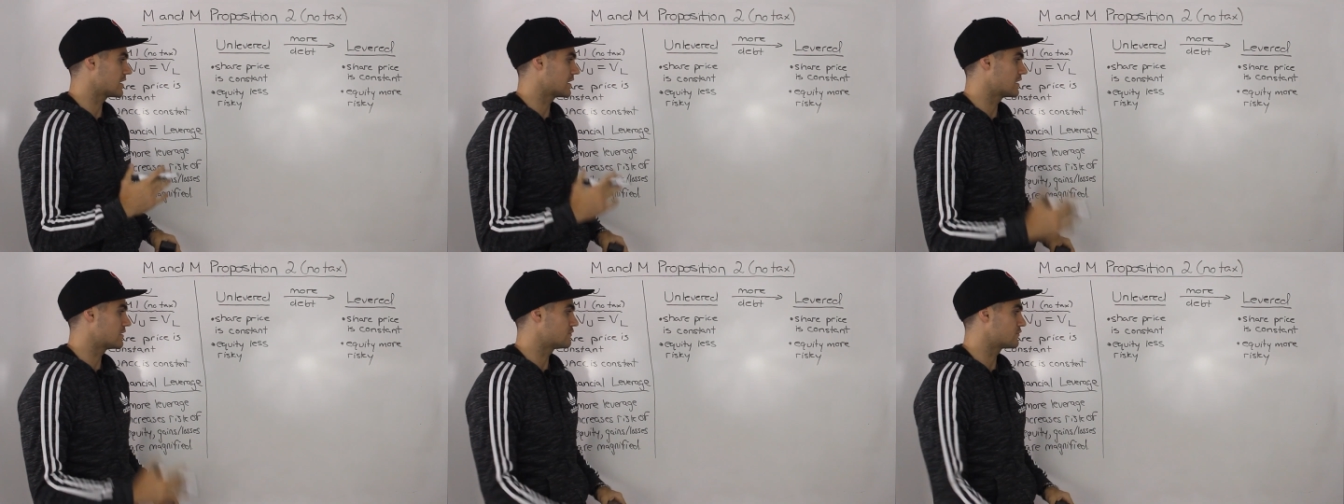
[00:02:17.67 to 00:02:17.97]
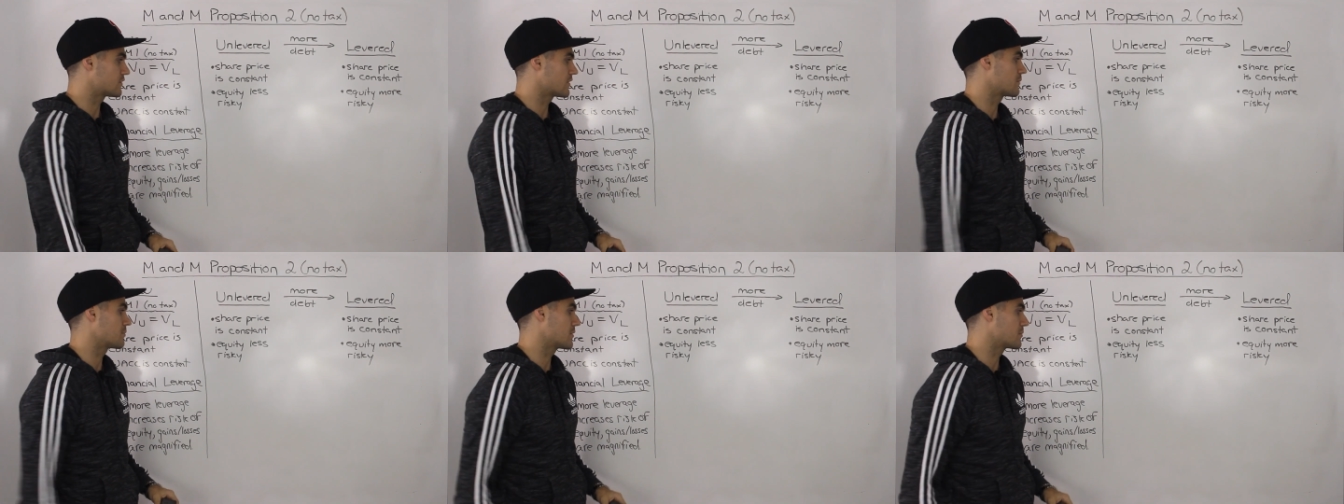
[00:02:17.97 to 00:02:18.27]
in
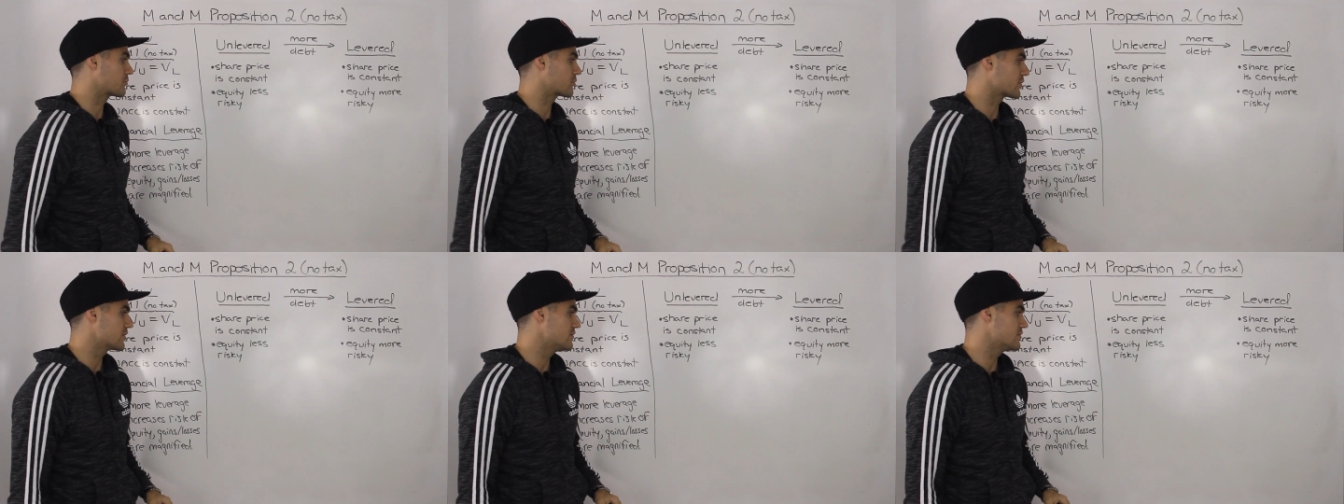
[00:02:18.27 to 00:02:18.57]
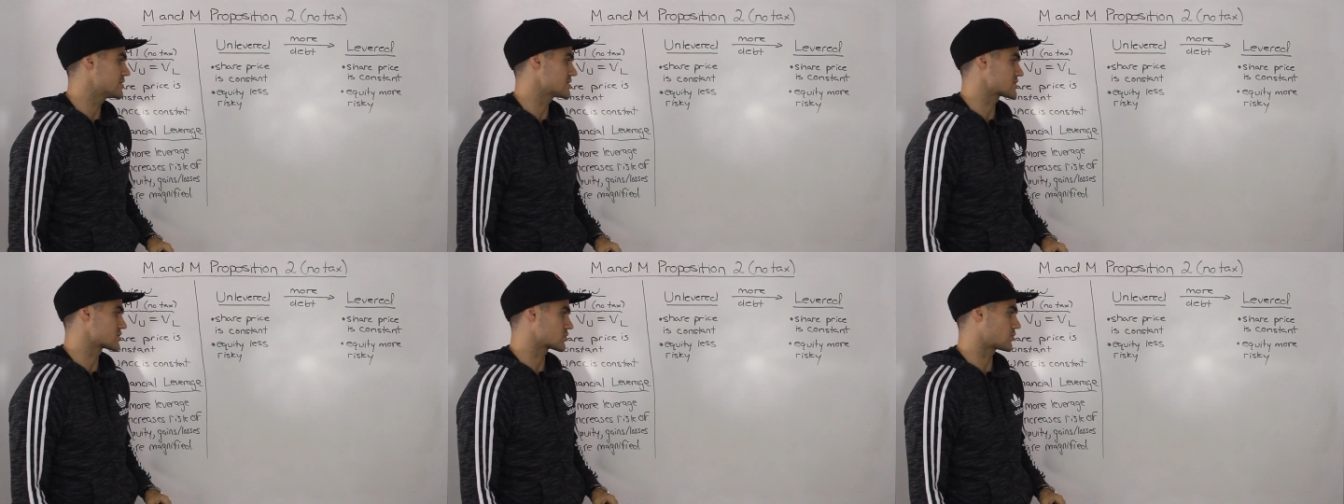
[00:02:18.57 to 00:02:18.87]
from the
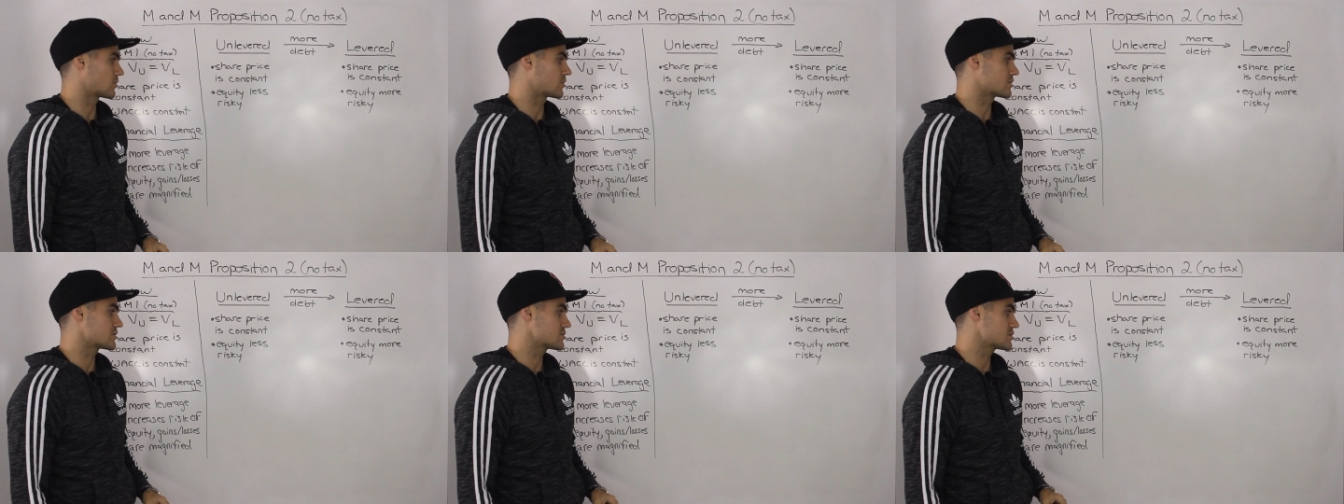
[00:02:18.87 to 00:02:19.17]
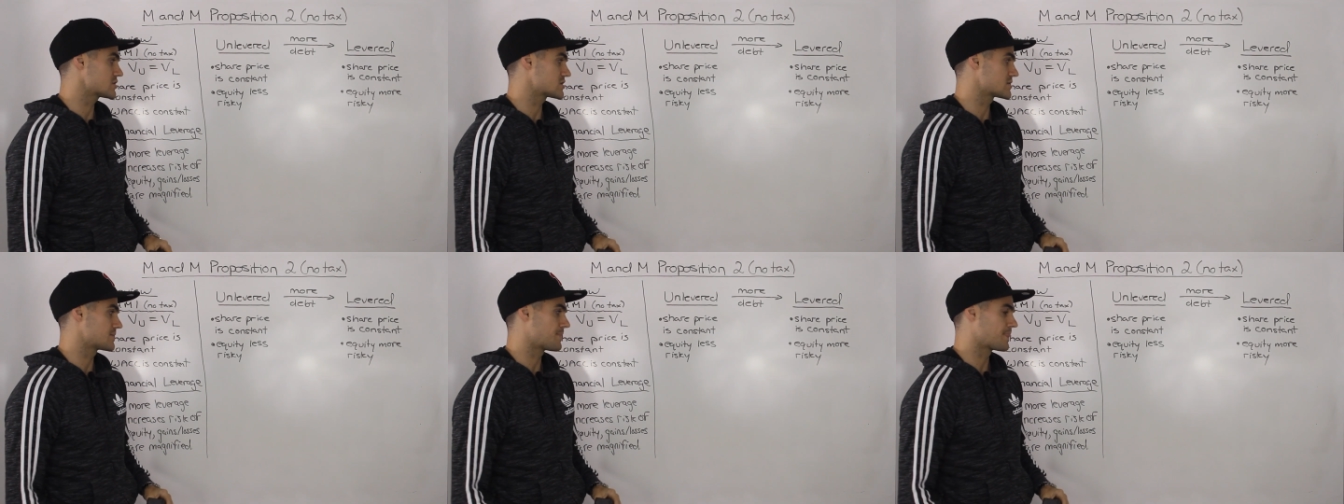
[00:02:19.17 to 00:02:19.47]
previous
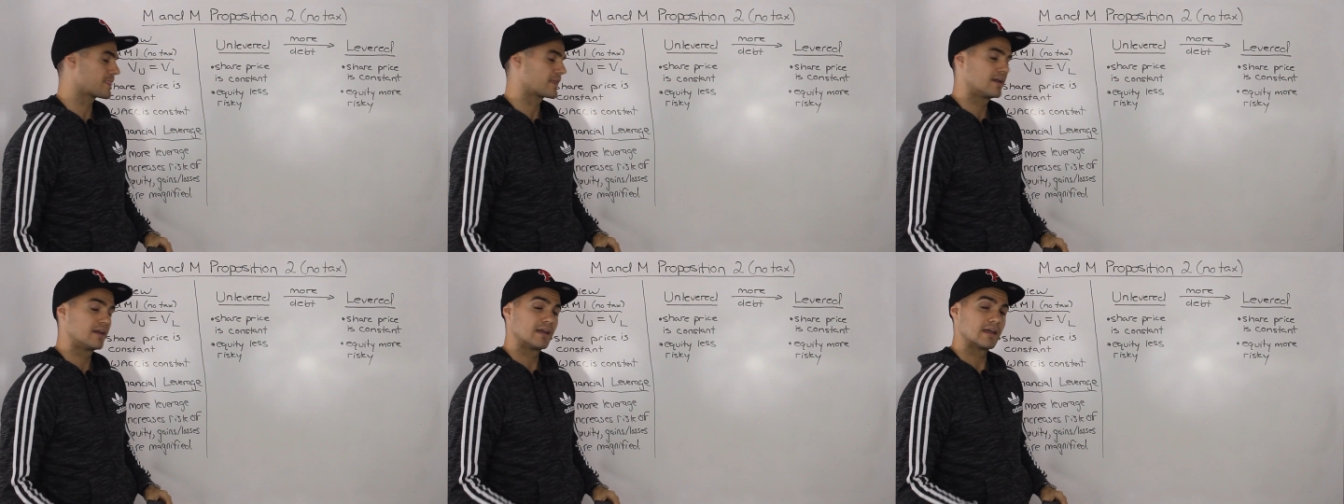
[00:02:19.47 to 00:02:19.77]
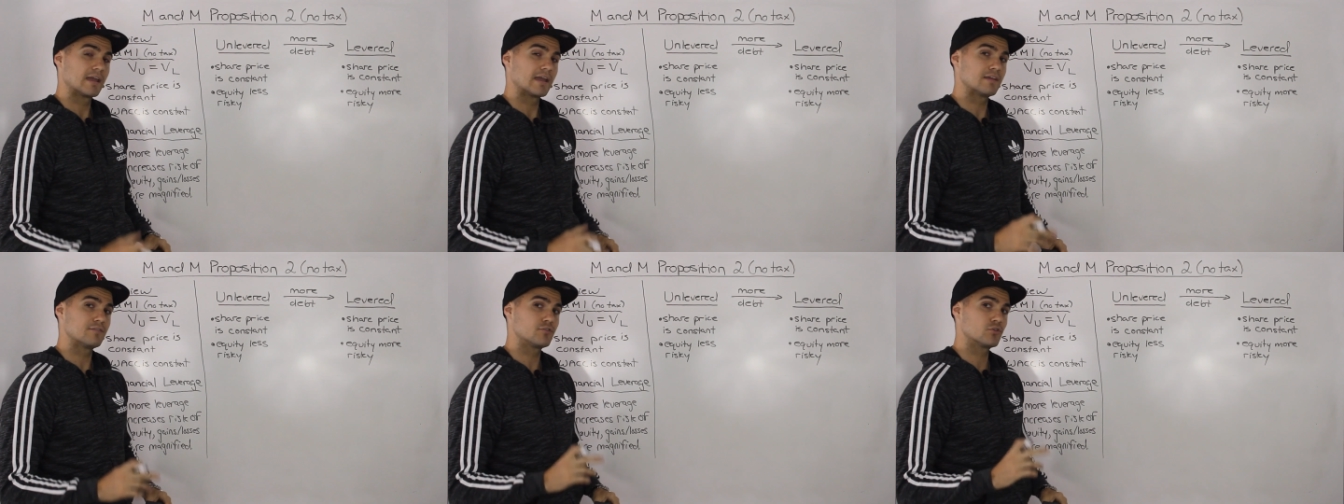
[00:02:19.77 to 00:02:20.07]
course.
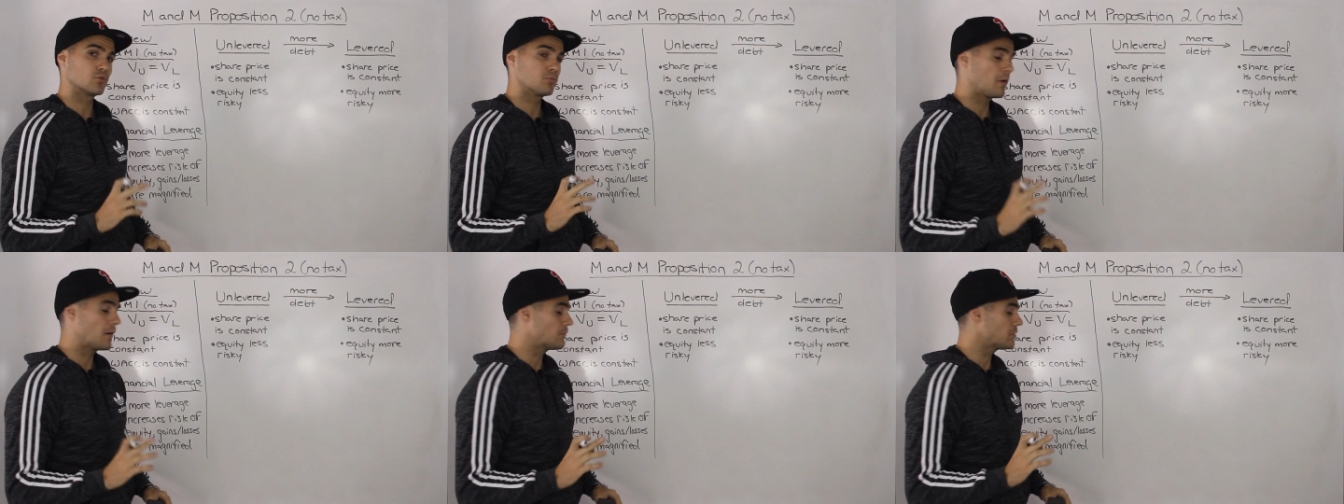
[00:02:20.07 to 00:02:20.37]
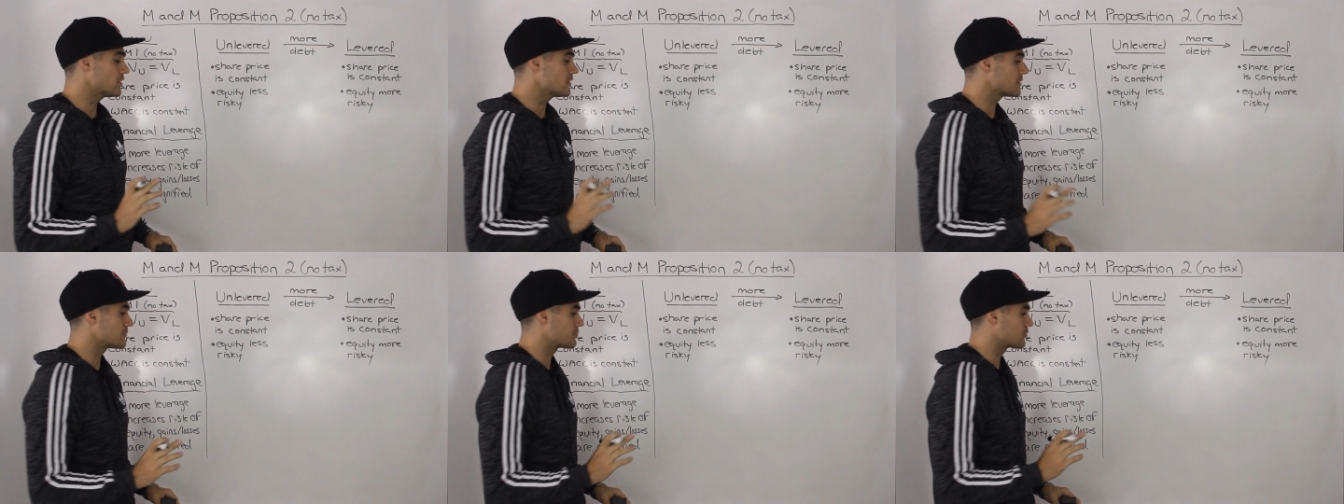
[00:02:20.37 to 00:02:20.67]
If you
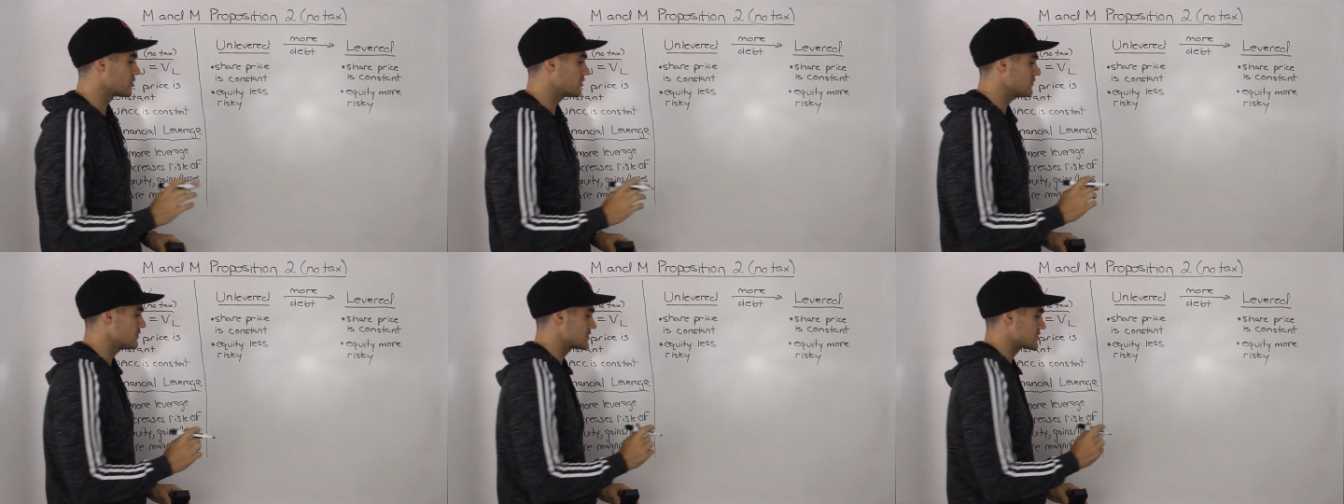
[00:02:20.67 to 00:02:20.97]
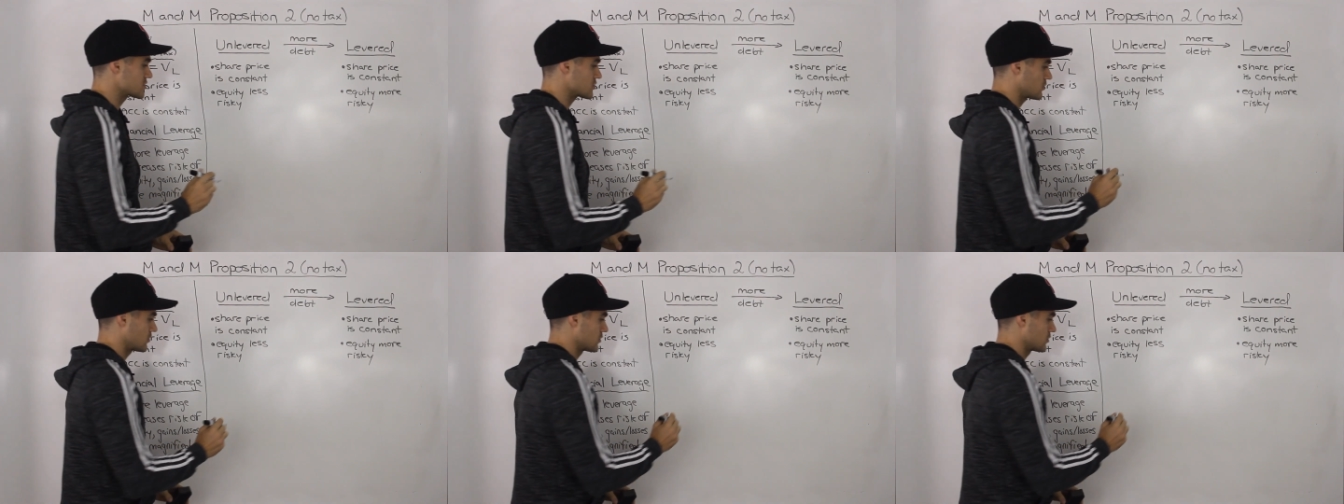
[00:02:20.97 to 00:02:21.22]
remember in the previous